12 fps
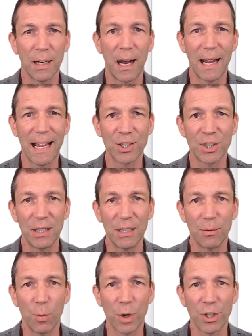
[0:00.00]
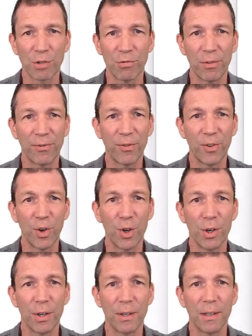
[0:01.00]
I actually want to
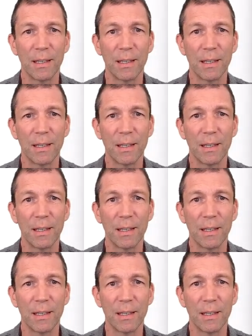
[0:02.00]
refer